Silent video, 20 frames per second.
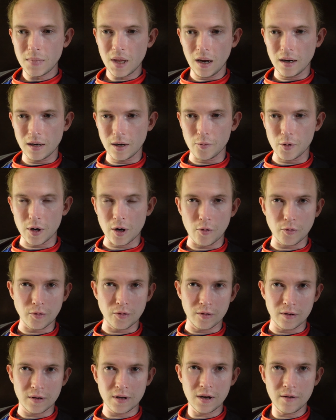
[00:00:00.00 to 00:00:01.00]
And then we go
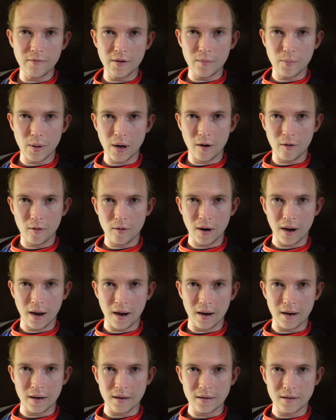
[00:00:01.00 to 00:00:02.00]
to the TV pair,
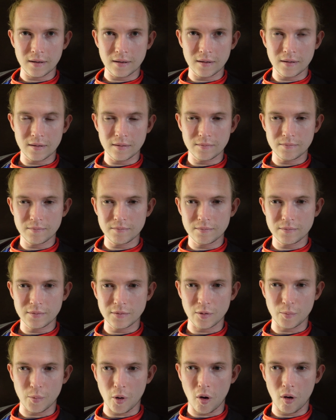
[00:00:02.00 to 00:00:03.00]
and
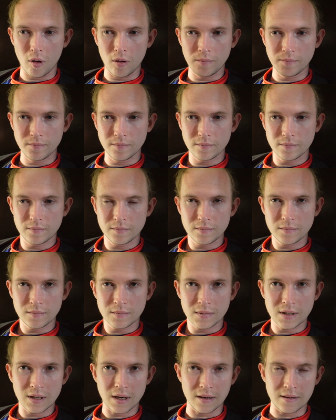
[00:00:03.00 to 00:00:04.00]
the ball
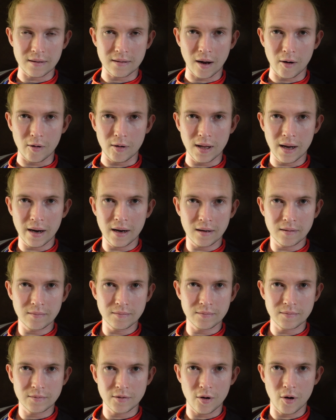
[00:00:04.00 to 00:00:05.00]
gets down
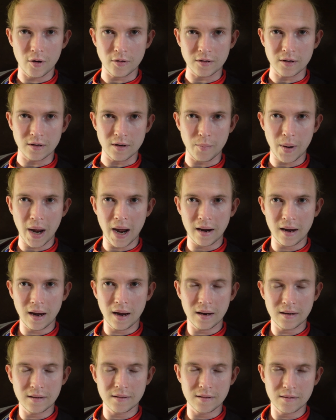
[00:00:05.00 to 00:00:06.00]
lane, hooks on the back
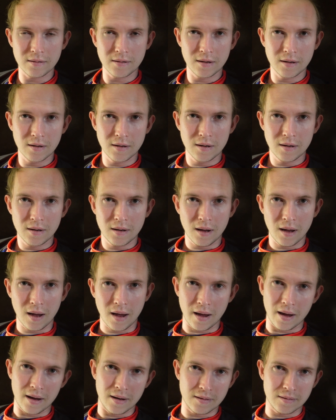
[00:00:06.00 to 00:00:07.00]
end,
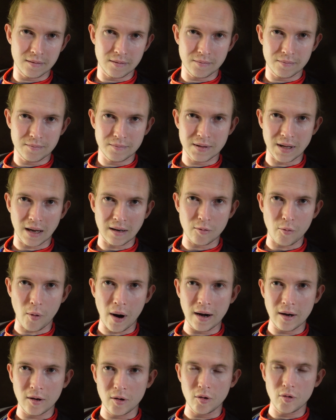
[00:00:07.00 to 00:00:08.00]
and that's
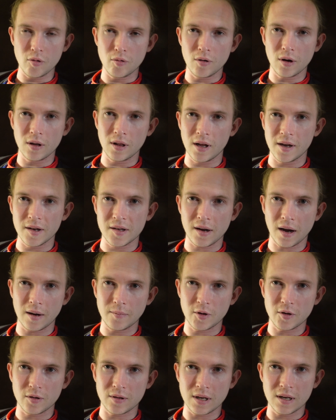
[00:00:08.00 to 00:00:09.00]
why a lot of
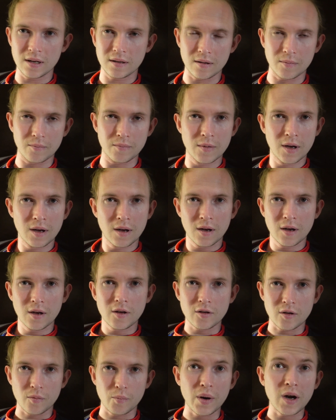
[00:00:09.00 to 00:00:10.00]
times you see some
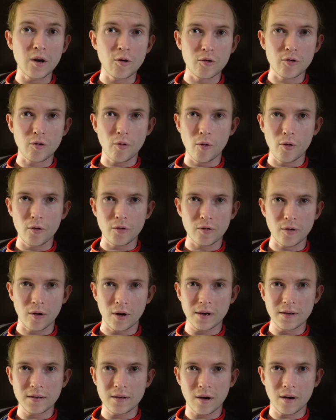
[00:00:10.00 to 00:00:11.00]
better scores
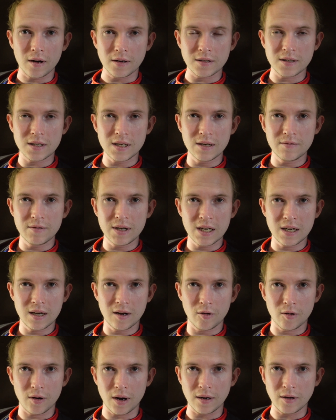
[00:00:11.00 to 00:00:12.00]
on TV
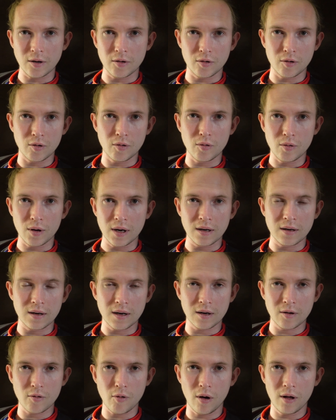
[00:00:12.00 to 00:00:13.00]
here than you do
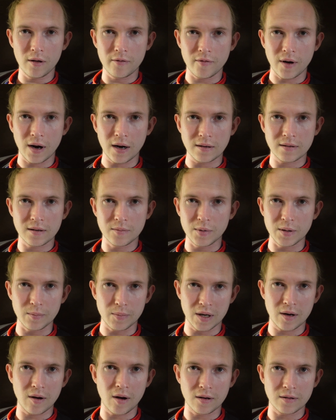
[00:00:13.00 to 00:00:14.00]
in qualifying, simply
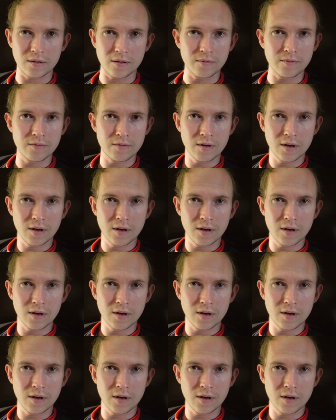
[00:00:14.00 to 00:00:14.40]
because of